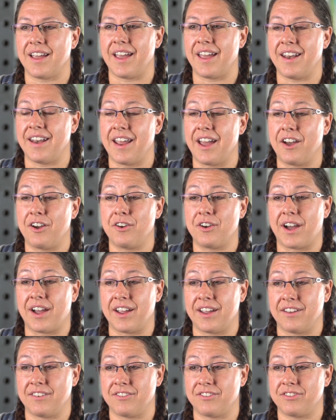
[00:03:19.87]
And now
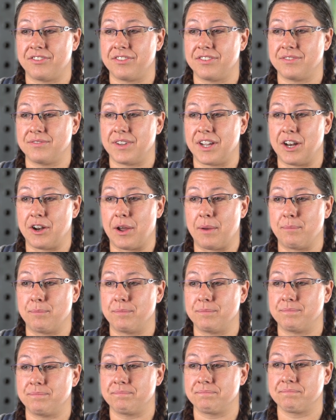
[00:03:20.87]
I'm
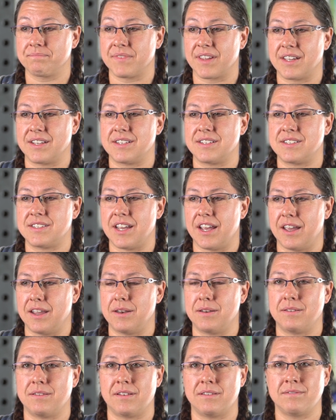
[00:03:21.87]

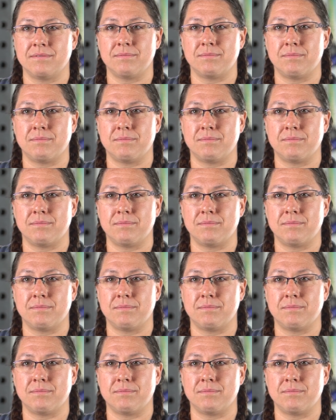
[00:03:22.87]
10